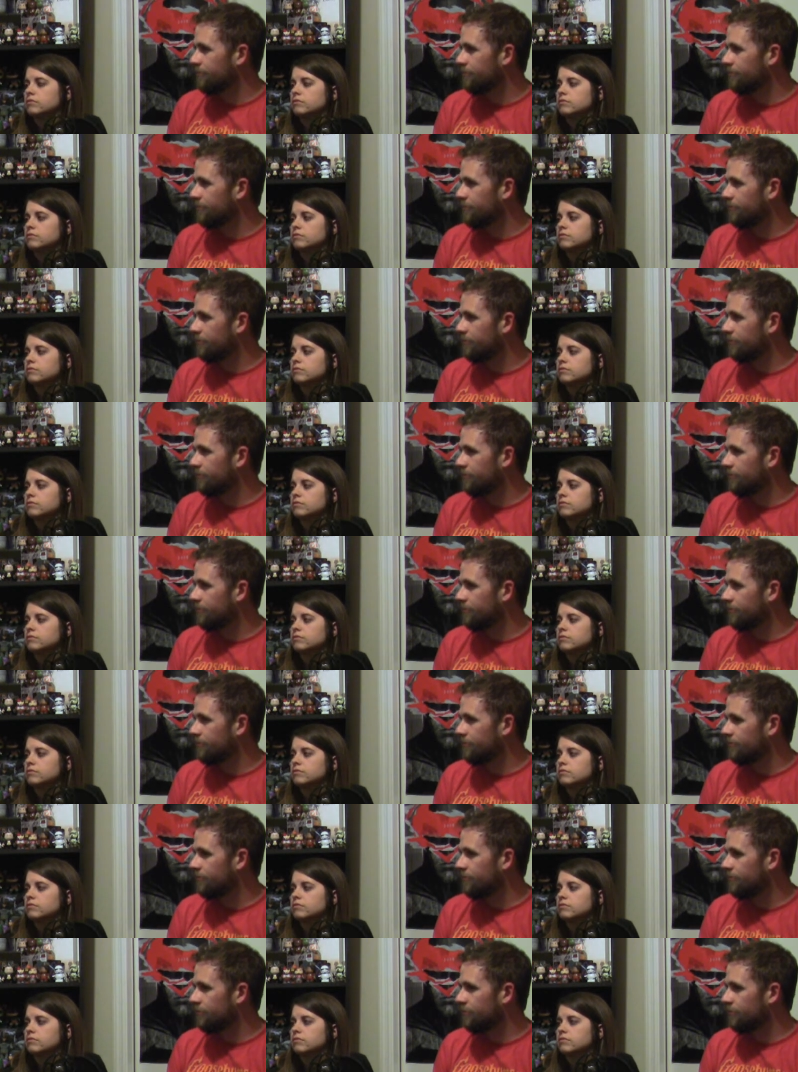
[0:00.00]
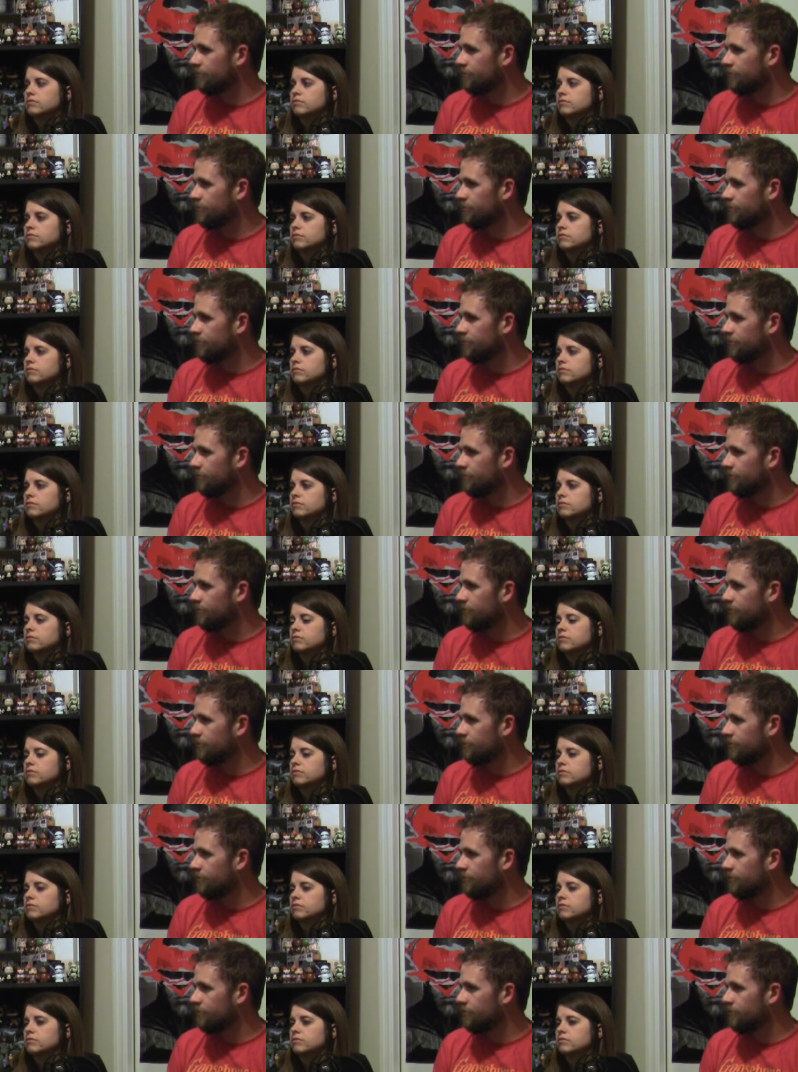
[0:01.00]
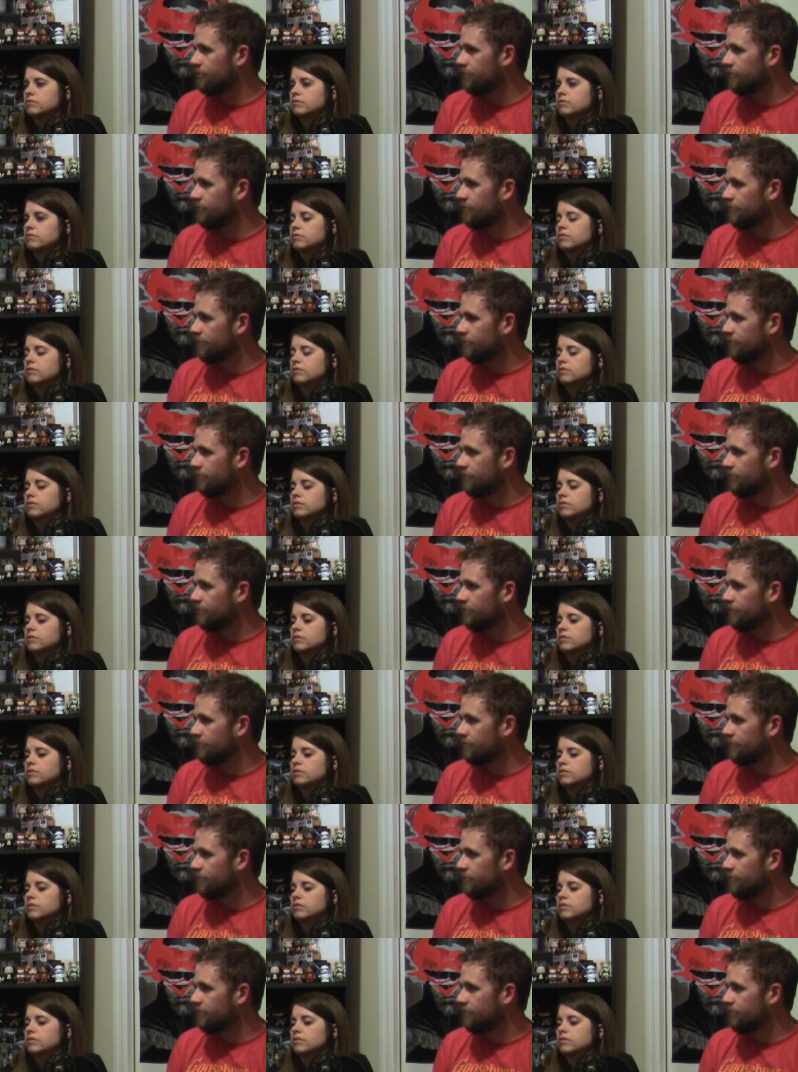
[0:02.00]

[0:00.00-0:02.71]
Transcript: No one is speaking in this clip.